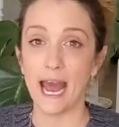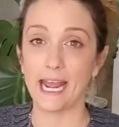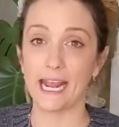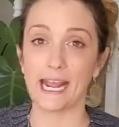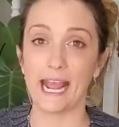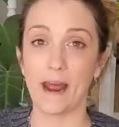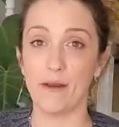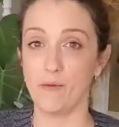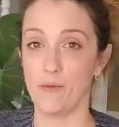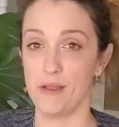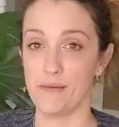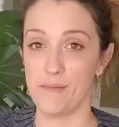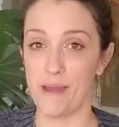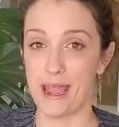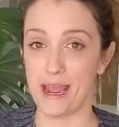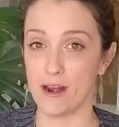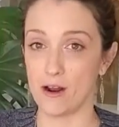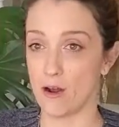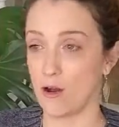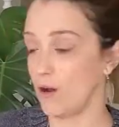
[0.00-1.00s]
And again, we
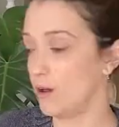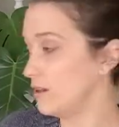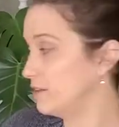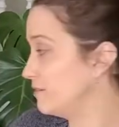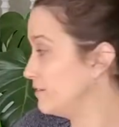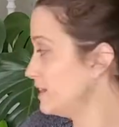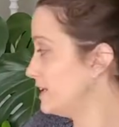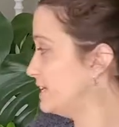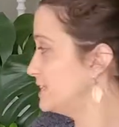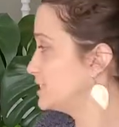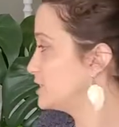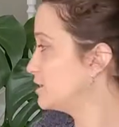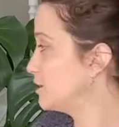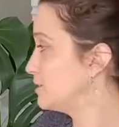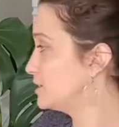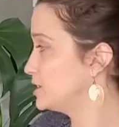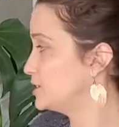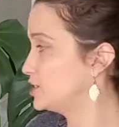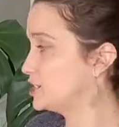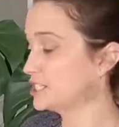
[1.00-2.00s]
made all of these. So
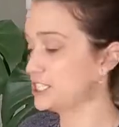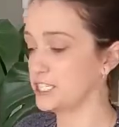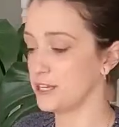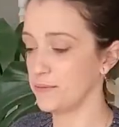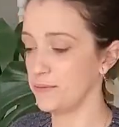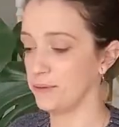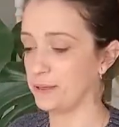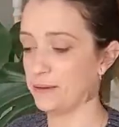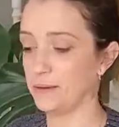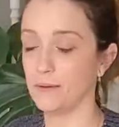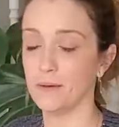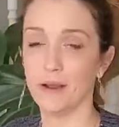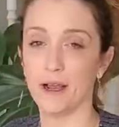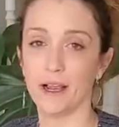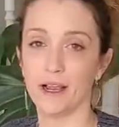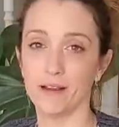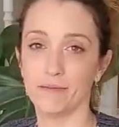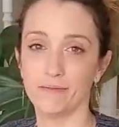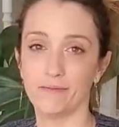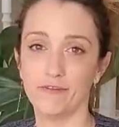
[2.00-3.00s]
it's just
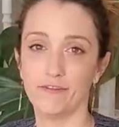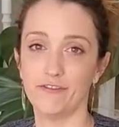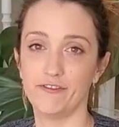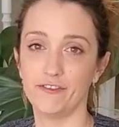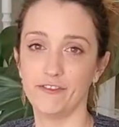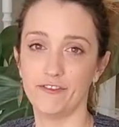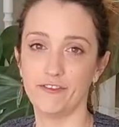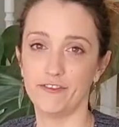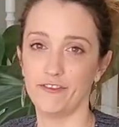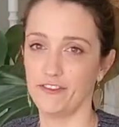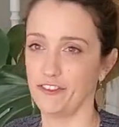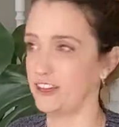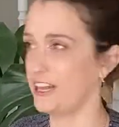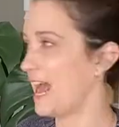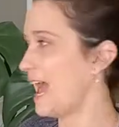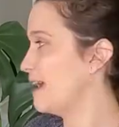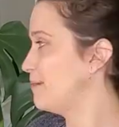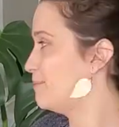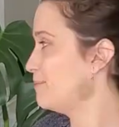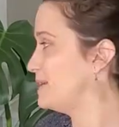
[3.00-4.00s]
a
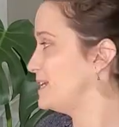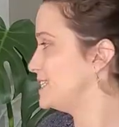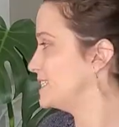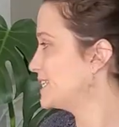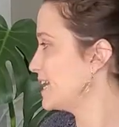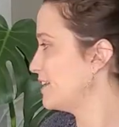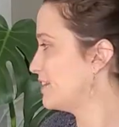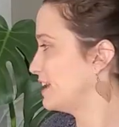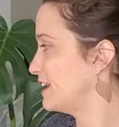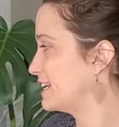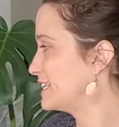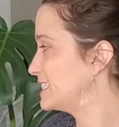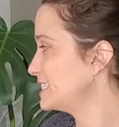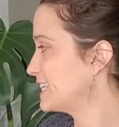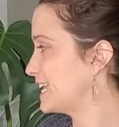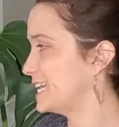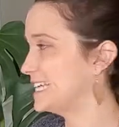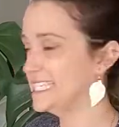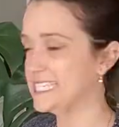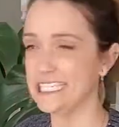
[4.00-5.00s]
flat piece. I think it's
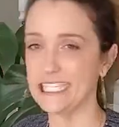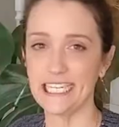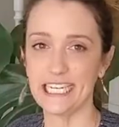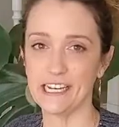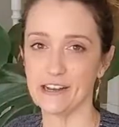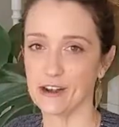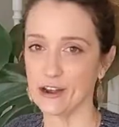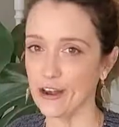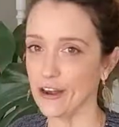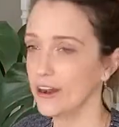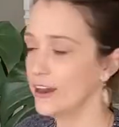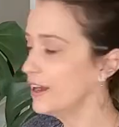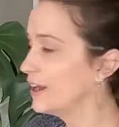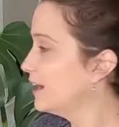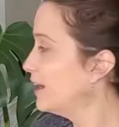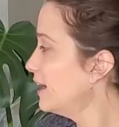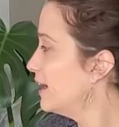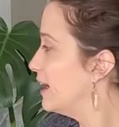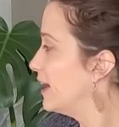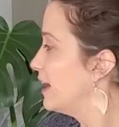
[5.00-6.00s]
like cedar.
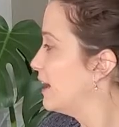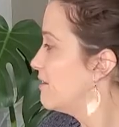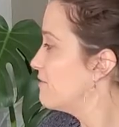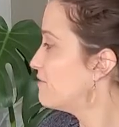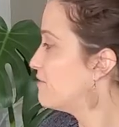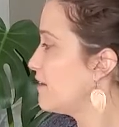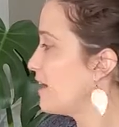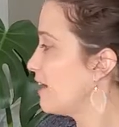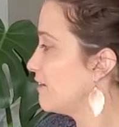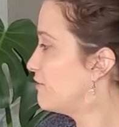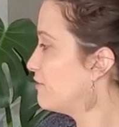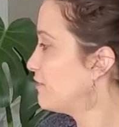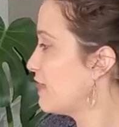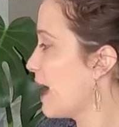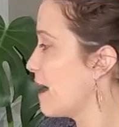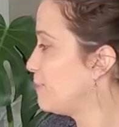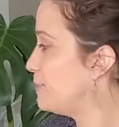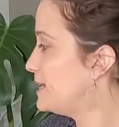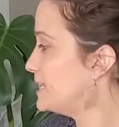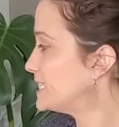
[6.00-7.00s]

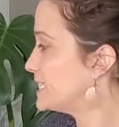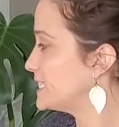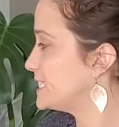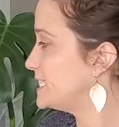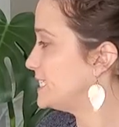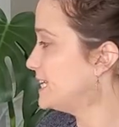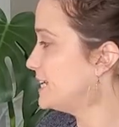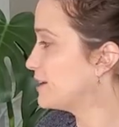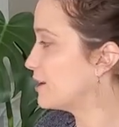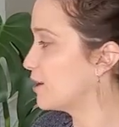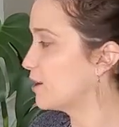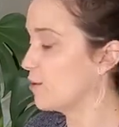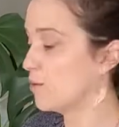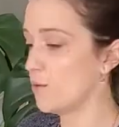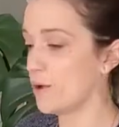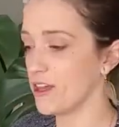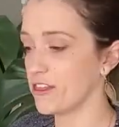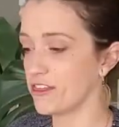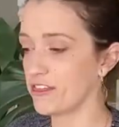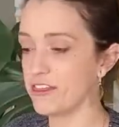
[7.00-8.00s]
Flat piece of cedar
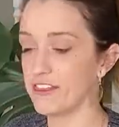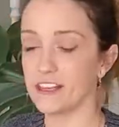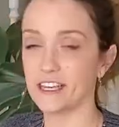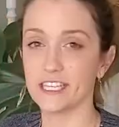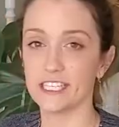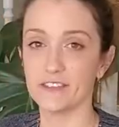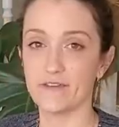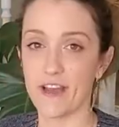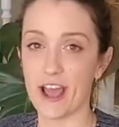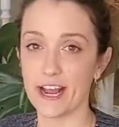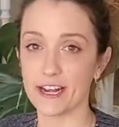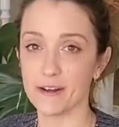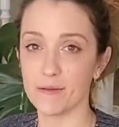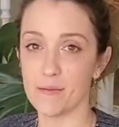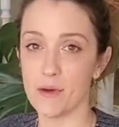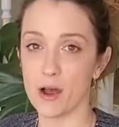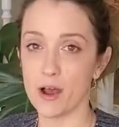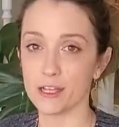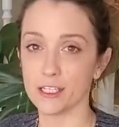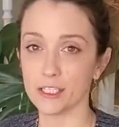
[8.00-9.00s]
with the sphagnum
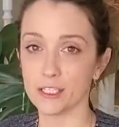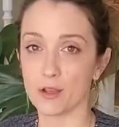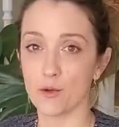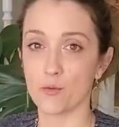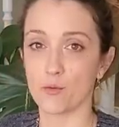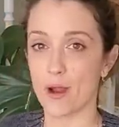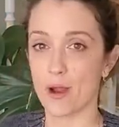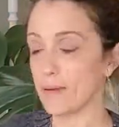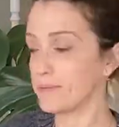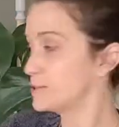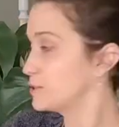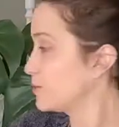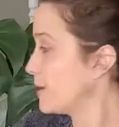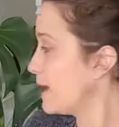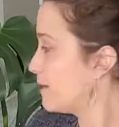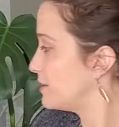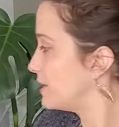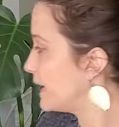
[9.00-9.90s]
moss wrapped around